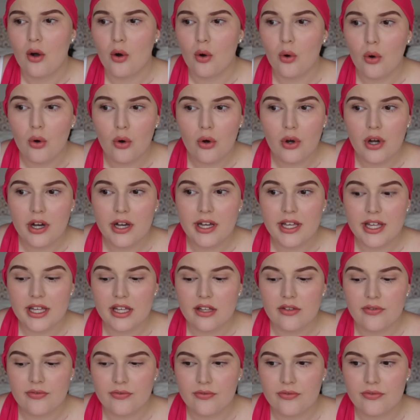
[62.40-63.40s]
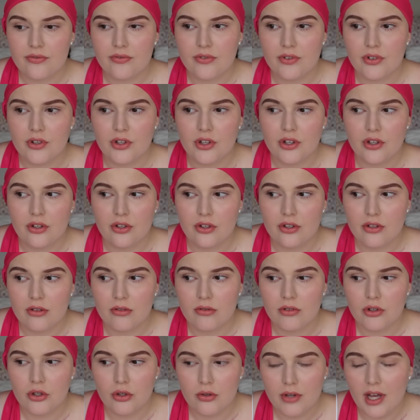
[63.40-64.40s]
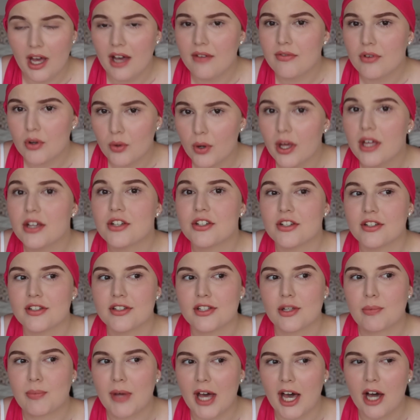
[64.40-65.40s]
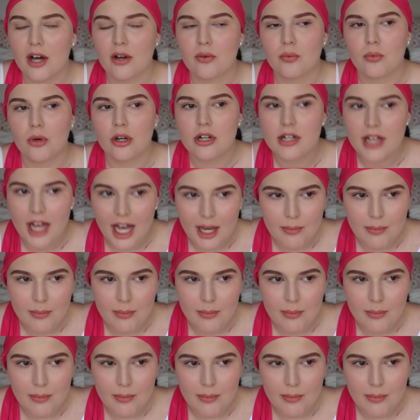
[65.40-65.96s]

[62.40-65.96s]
or if you have questions about what